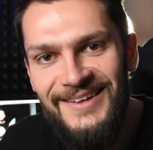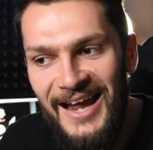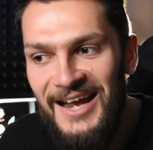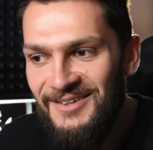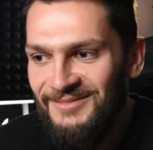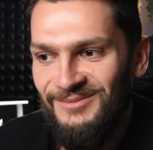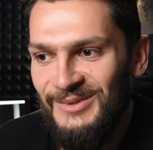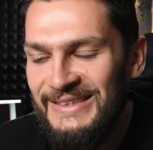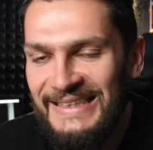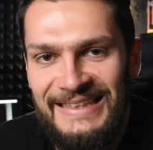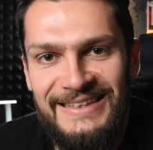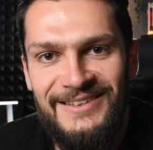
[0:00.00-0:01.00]
And we
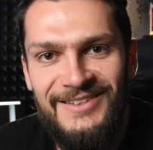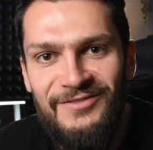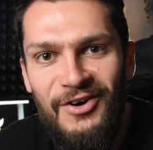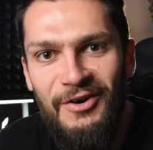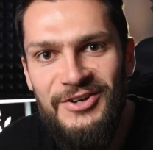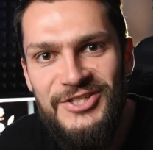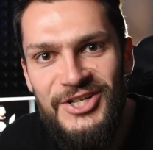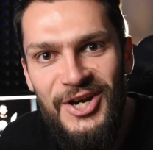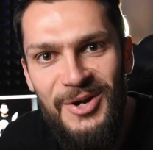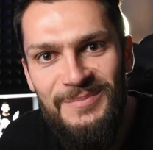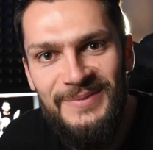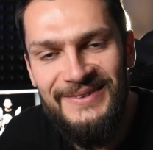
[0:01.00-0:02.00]
did it very
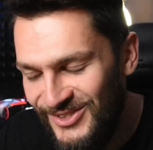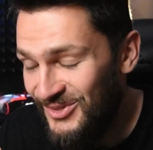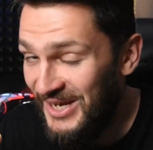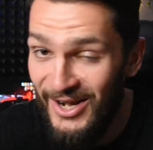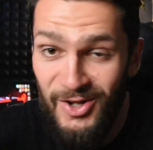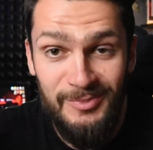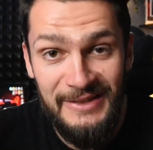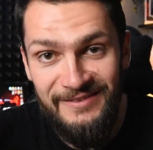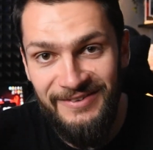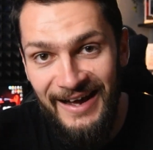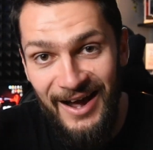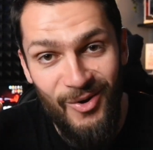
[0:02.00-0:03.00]
cheap. You cannot
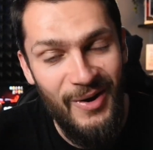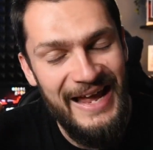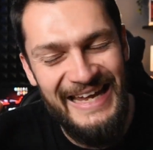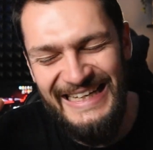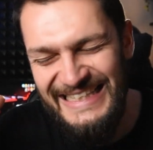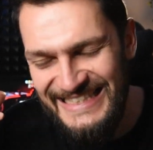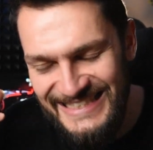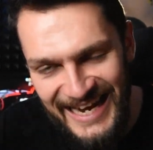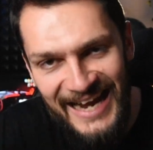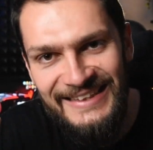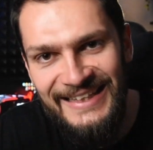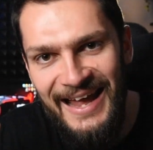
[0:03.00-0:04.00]
believe how
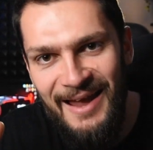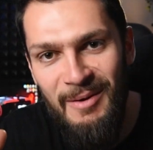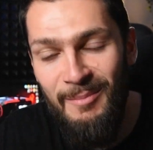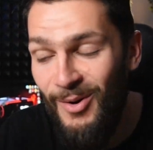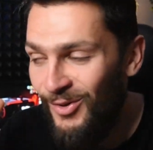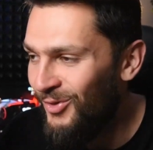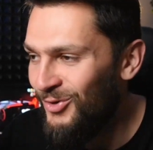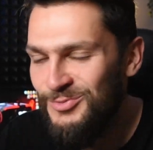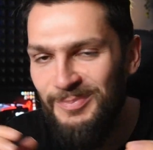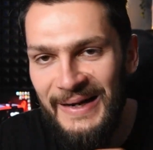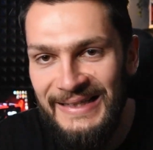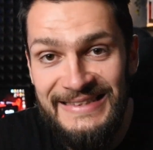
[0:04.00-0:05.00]
excited I am about those
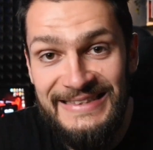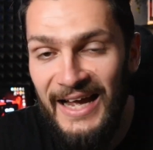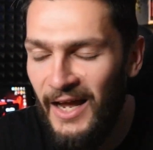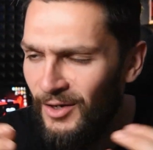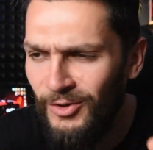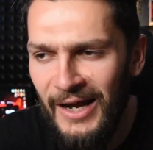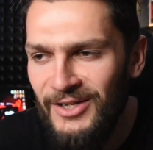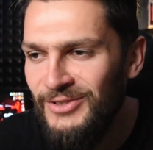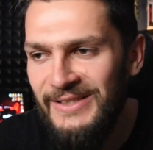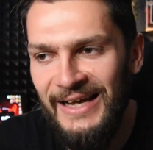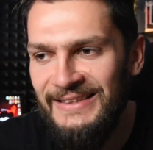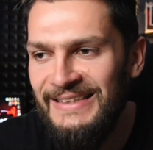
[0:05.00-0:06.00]
panels. I,
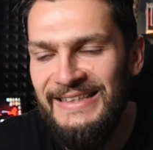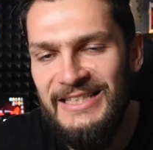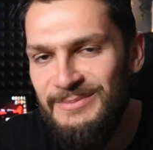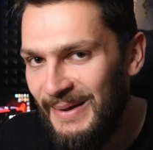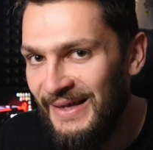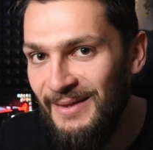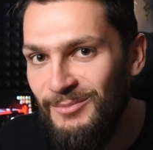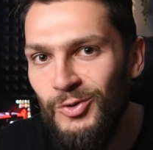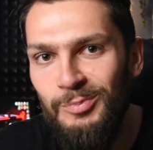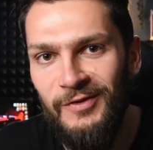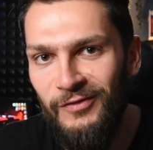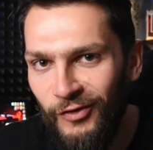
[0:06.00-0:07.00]
actually, I didn't expect them to
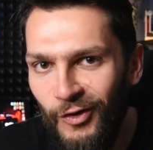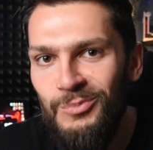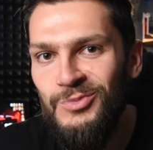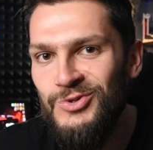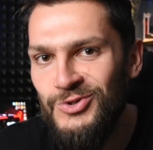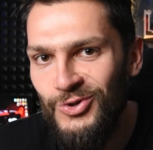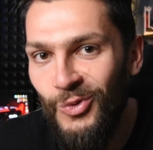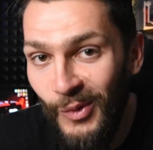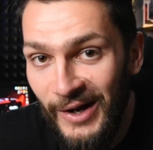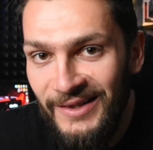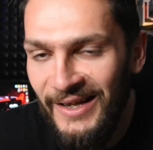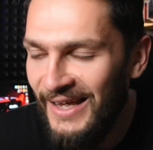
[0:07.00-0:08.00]
perform so
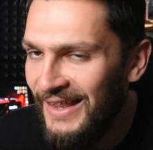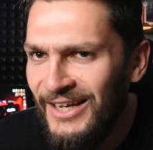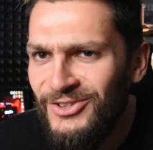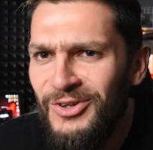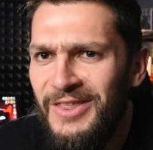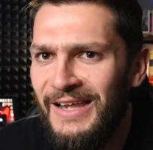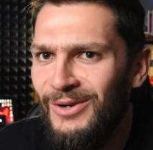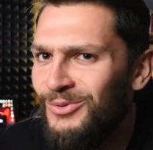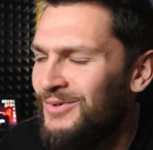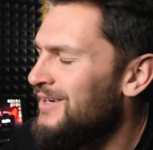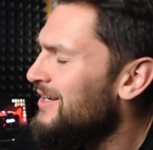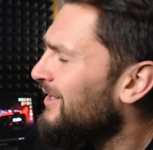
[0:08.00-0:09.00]
well, and actually they
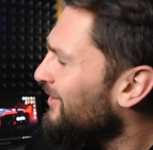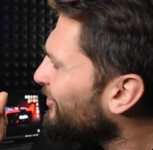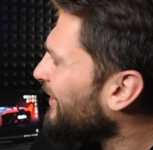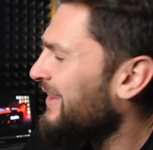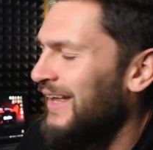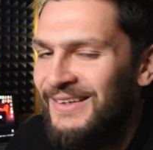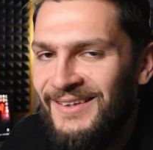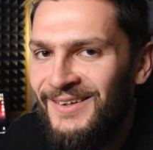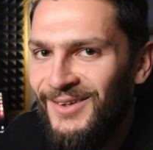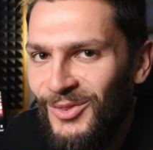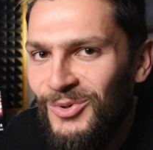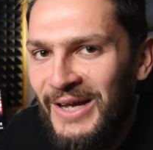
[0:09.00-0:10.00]
look, look at that.
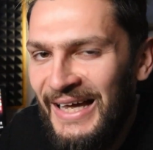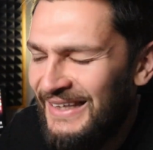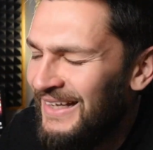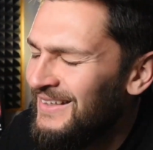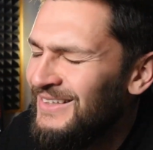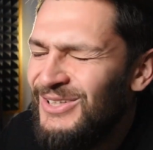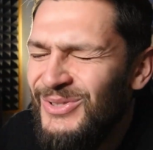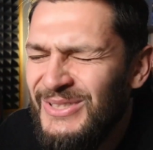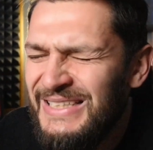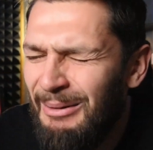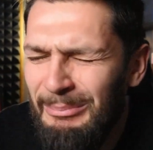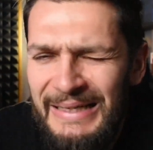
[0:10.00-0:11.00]
Look at that. It
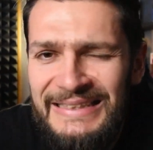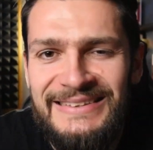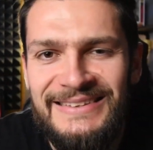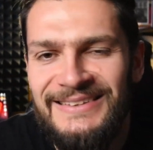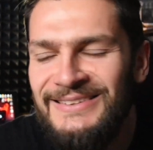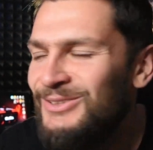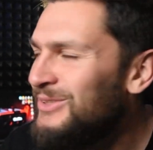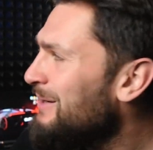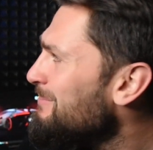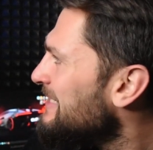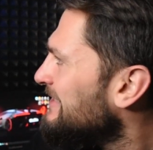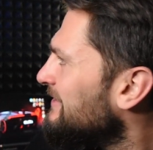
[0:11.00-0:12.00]
looks amazing. It look
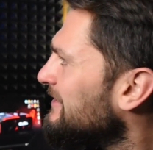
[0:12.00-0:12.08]
amazing.